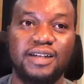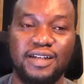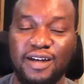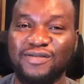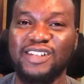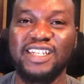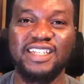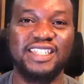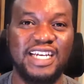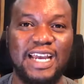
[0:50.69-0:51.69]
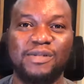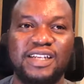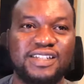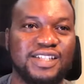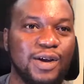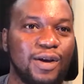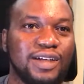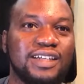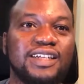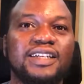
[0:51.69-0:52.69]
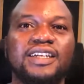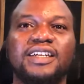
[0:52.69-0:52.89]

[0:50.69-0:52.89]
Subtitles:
lovely, timeless song.